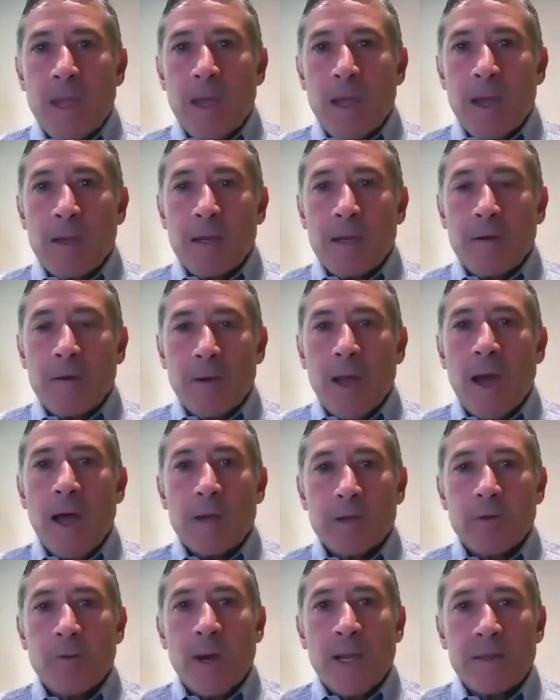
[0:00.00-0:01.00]
and you're
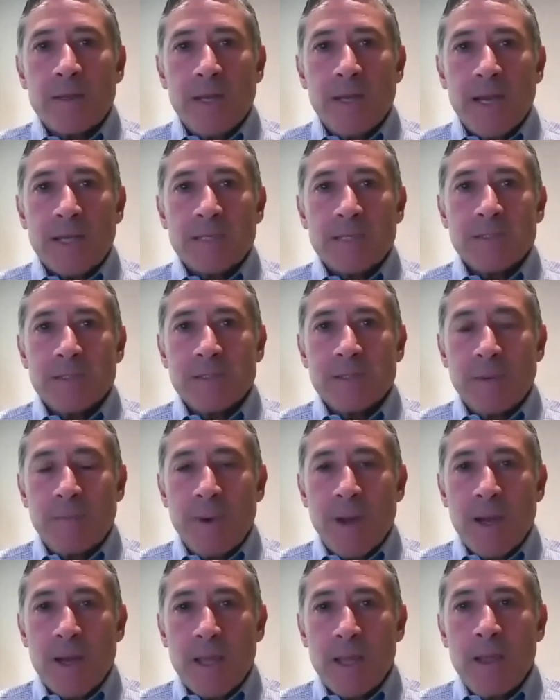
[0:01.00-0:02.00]
not directly next to
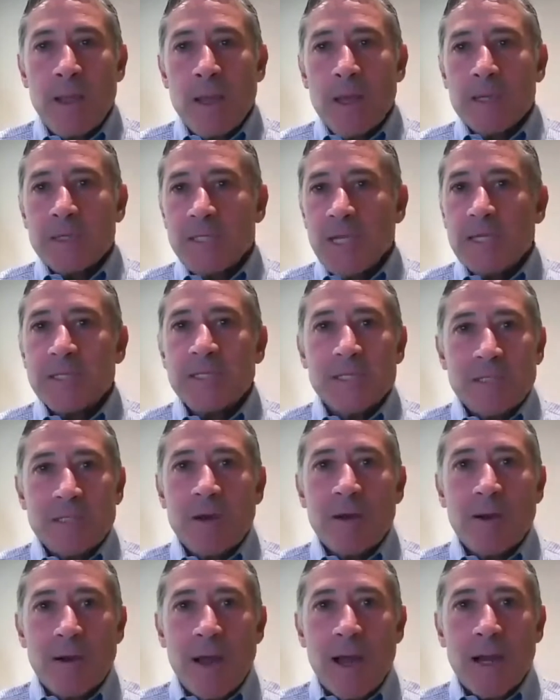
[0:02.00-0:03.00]
somebody, chances
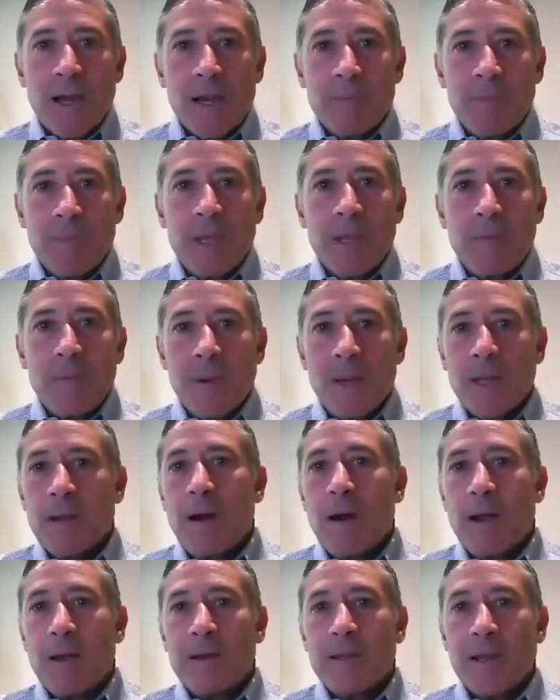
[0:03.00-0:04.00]
are you're not going to be coming in
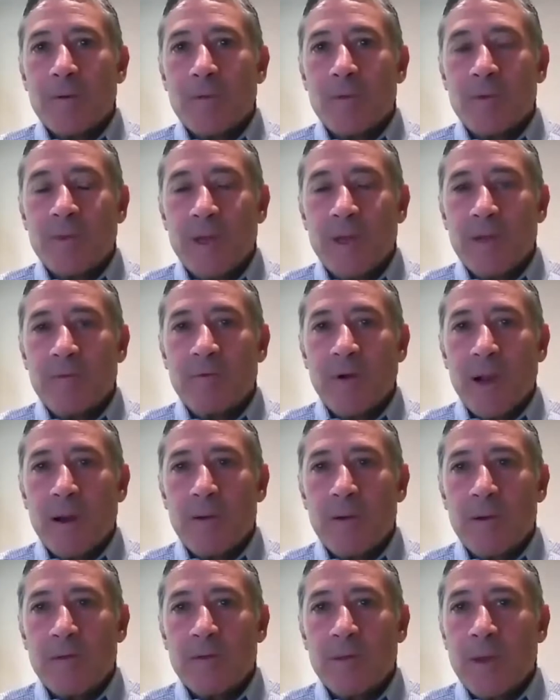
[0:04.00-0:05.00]
contact with any
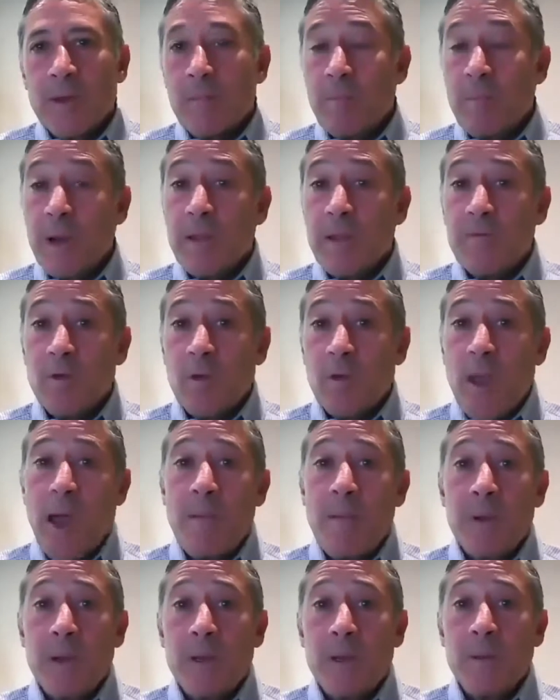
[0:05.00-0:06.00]
virus. But if you
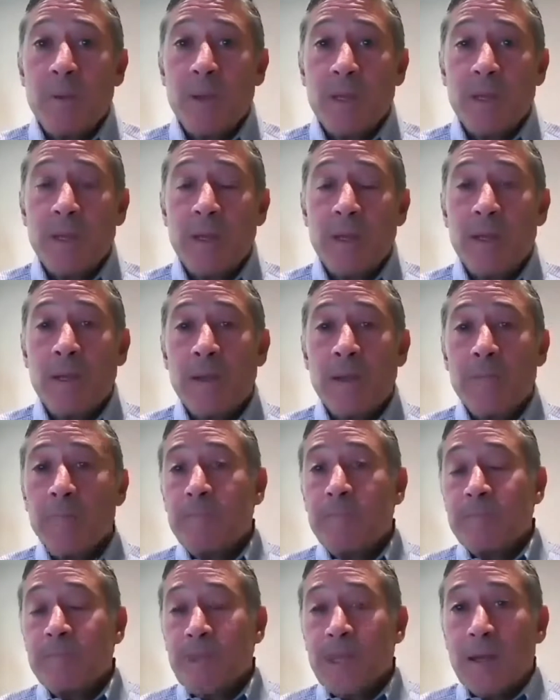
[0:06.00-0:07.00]
happen to be,
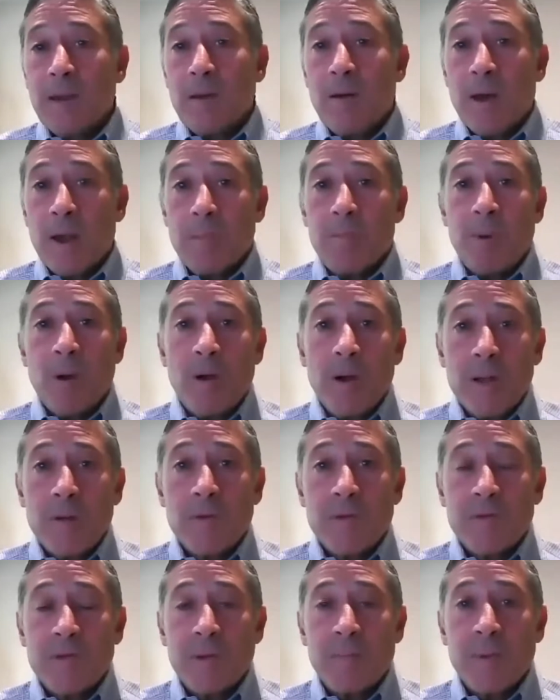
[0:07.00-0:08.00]
at a party
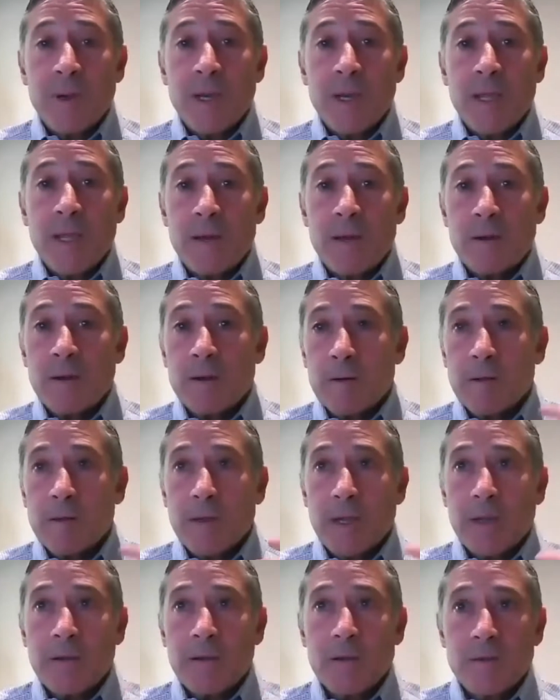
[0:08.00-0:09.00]
with somebody and you're
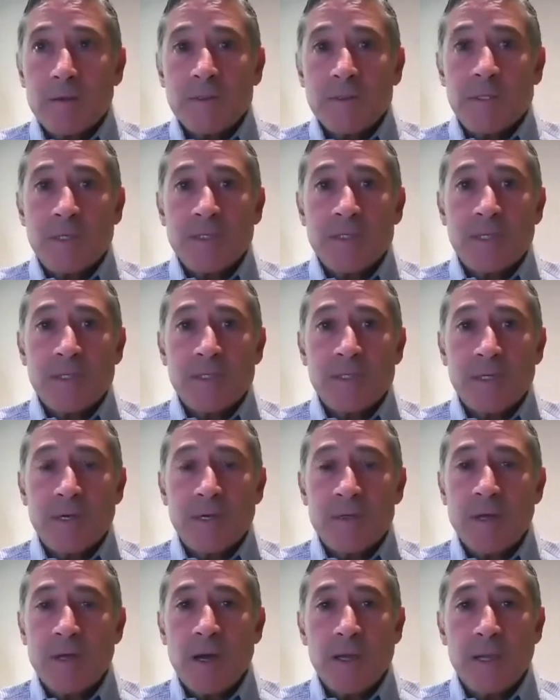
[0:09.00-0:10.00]
at a close distance and
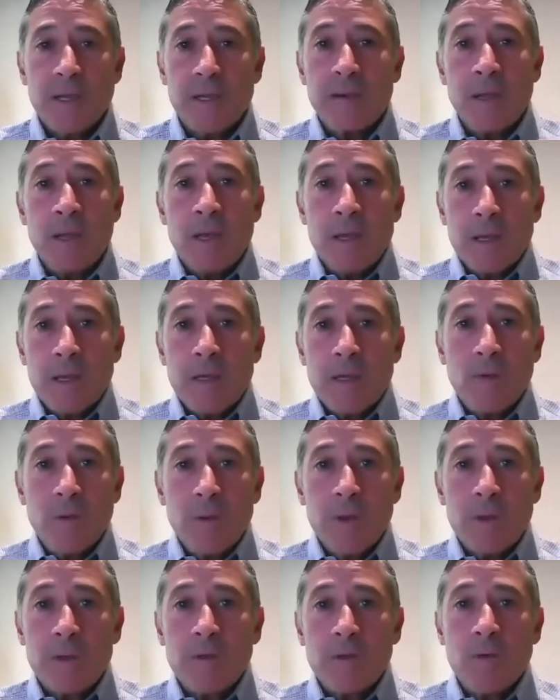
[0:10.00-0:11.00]
you're talking, you
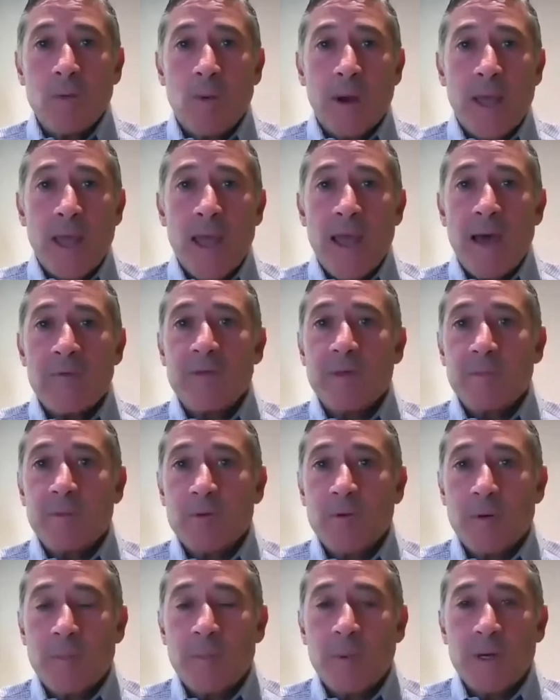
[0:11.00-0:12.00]
really do want to have some
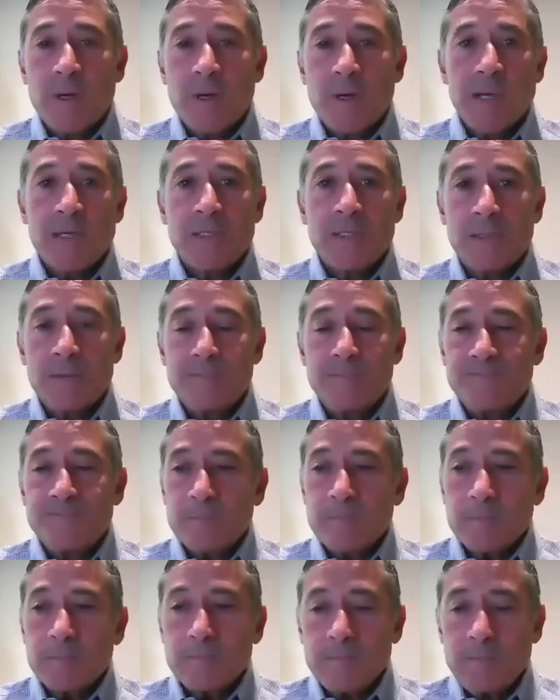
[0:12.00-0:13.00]
sort of protection.